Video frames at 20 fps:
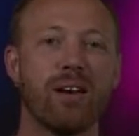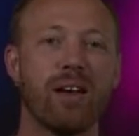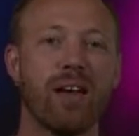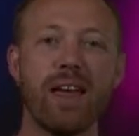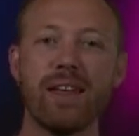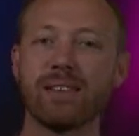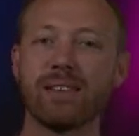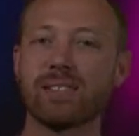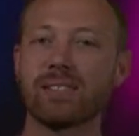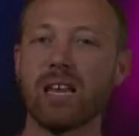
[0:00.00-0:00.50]

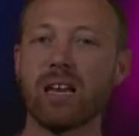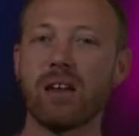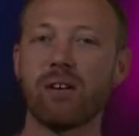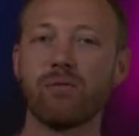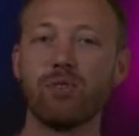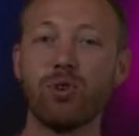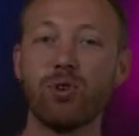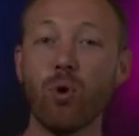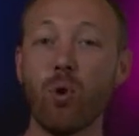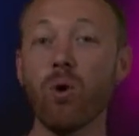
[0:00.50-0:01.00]
instead of
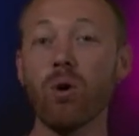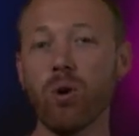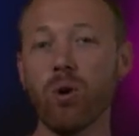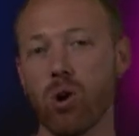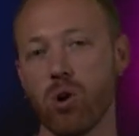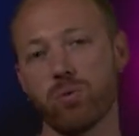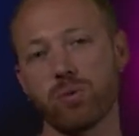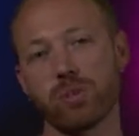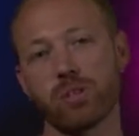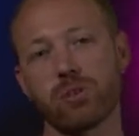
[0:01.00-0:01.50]
your
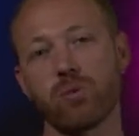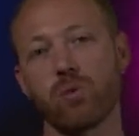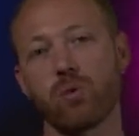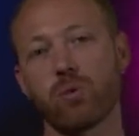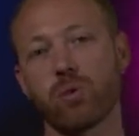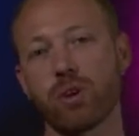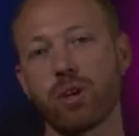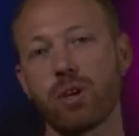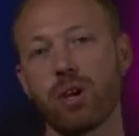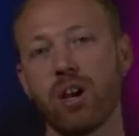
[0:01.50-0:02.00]
own
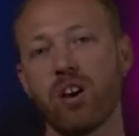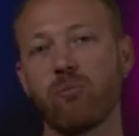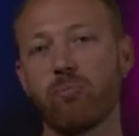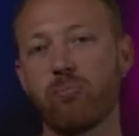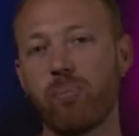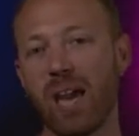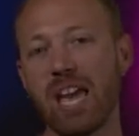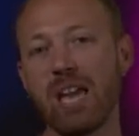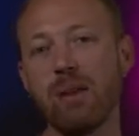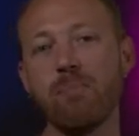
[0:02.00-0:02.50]
story of
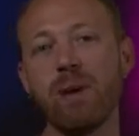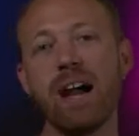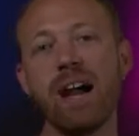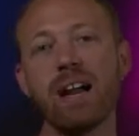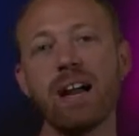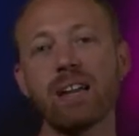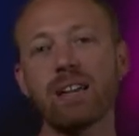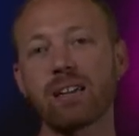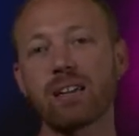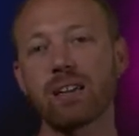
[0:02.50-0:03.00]

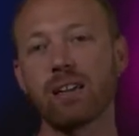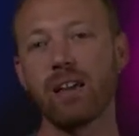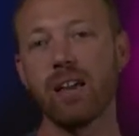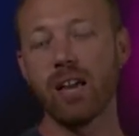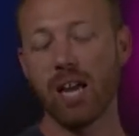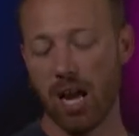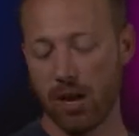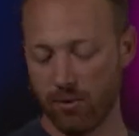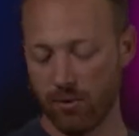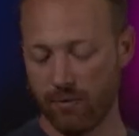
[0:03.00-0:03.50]
payback
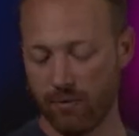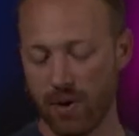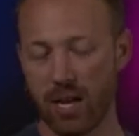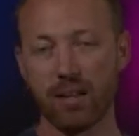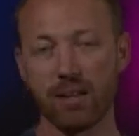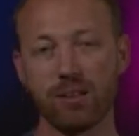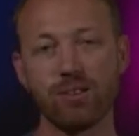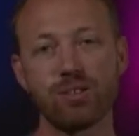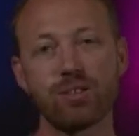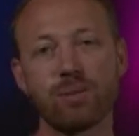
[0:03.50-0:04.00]
and
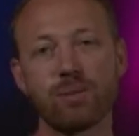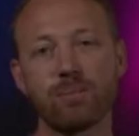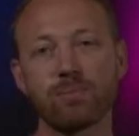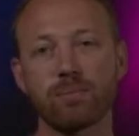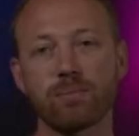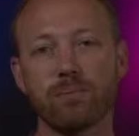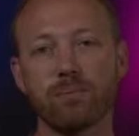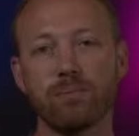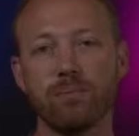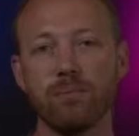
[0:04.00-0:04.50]
revenge.
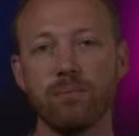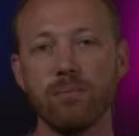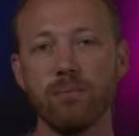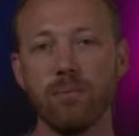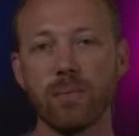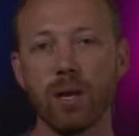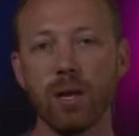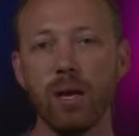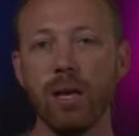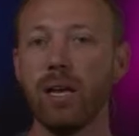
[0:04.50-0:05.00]

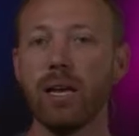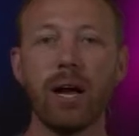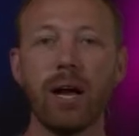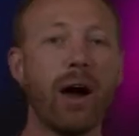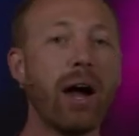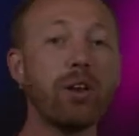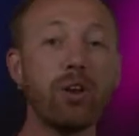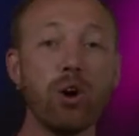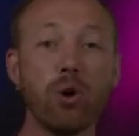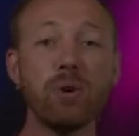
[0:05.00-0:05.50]
Now,
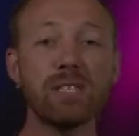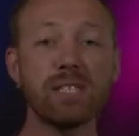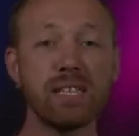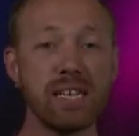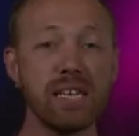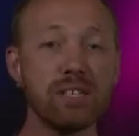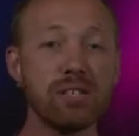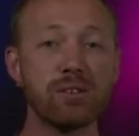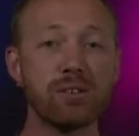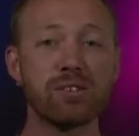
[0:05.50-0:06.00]
I know it's
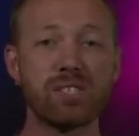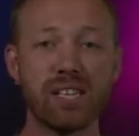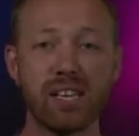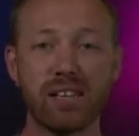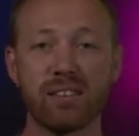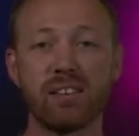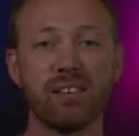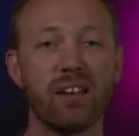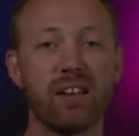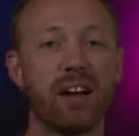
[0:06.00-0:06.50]
easier said
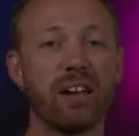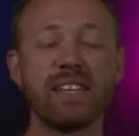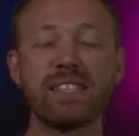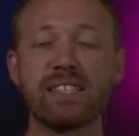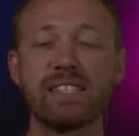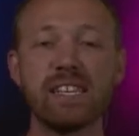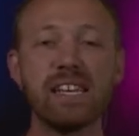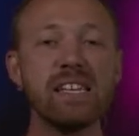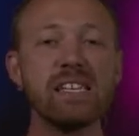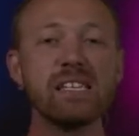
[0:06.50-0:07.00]
than done. It's
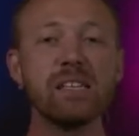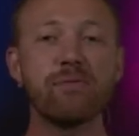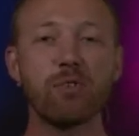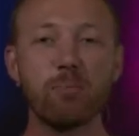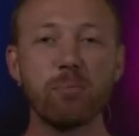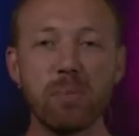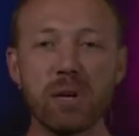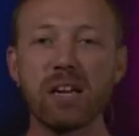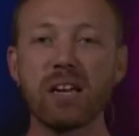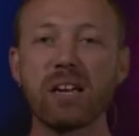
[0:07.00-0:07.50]
easy for
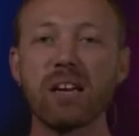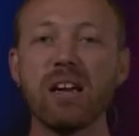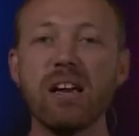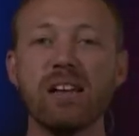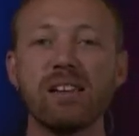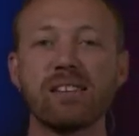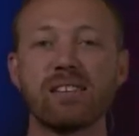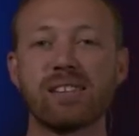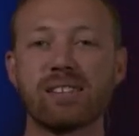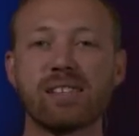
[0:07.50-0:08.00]
me
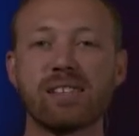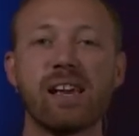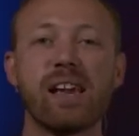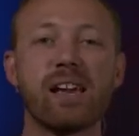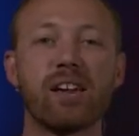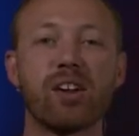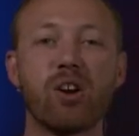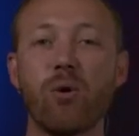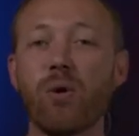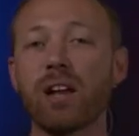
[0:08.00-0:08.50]
to
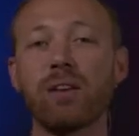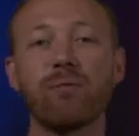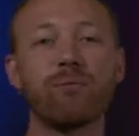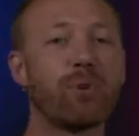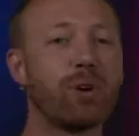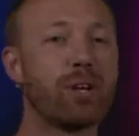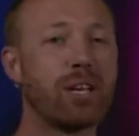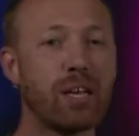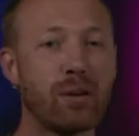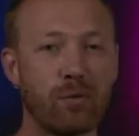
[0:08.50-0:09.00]
say, go ahead and
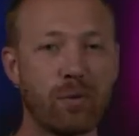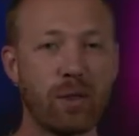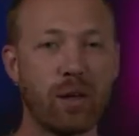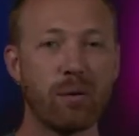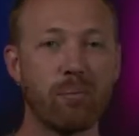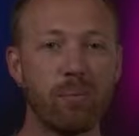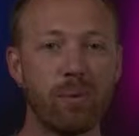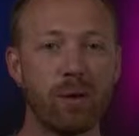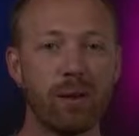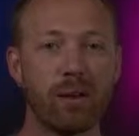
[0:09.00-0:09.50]
forgive them.
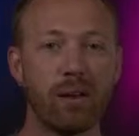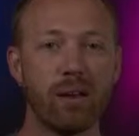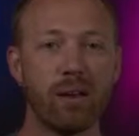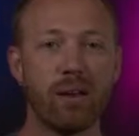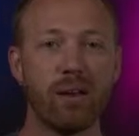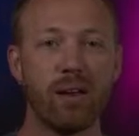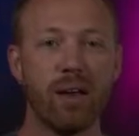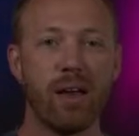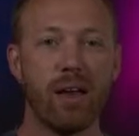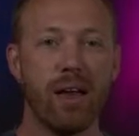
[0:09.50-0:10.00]

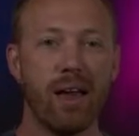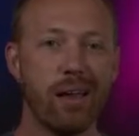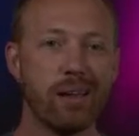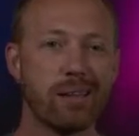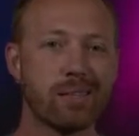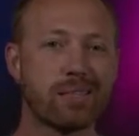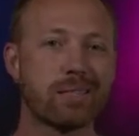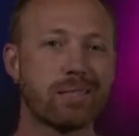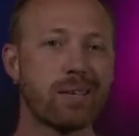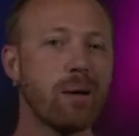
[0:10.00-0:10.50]
And
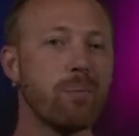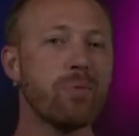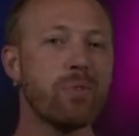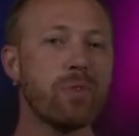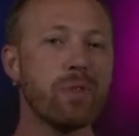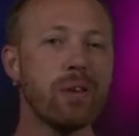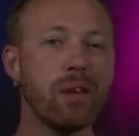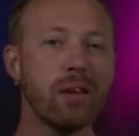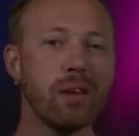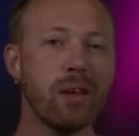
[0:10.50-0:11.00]

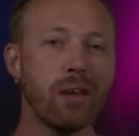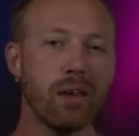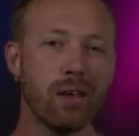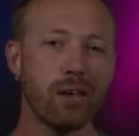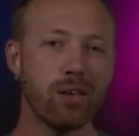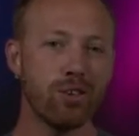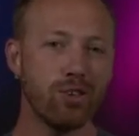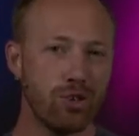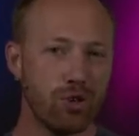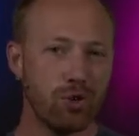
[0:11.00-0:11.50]
something
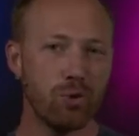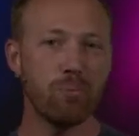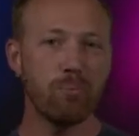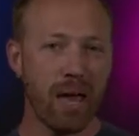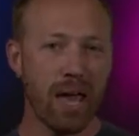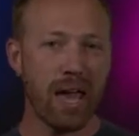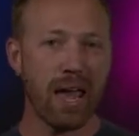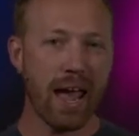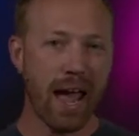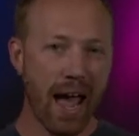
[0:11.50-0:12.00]
you
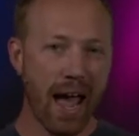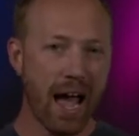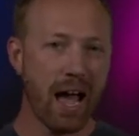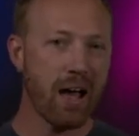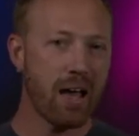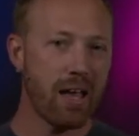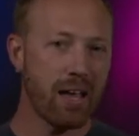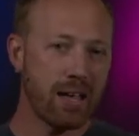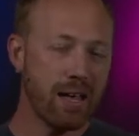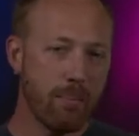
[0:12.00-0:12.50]
may
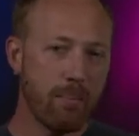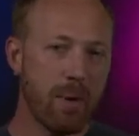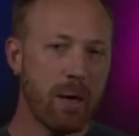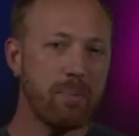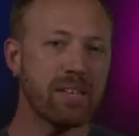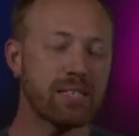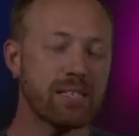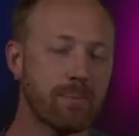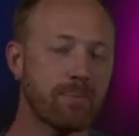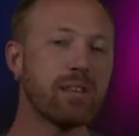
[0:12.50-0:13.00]
have, it may
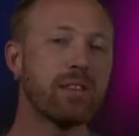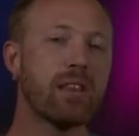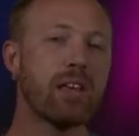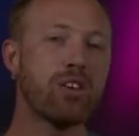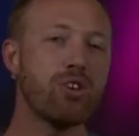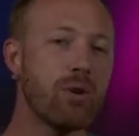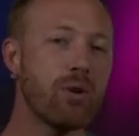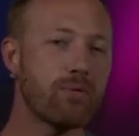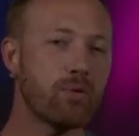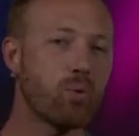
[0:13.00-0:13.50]
be something that
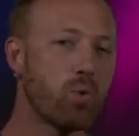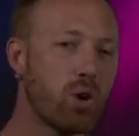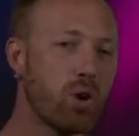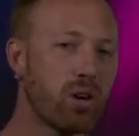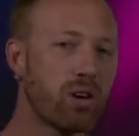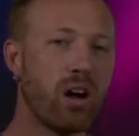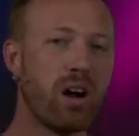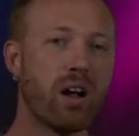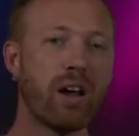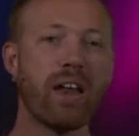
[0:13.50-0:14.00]
you have to
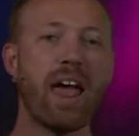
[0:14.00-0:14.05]
work on